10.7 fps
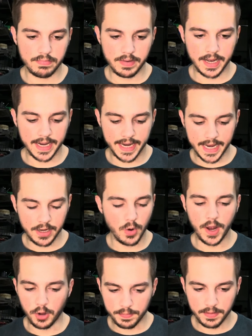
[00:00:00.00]
had no
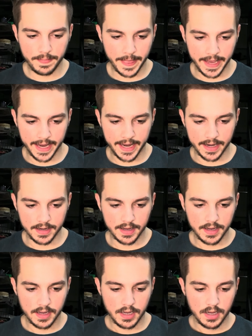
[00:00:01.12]
help, and
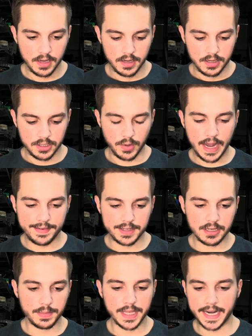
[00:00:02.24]
so having
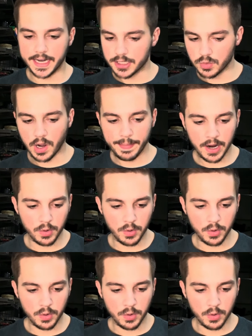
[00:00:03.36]
someone that I could swap out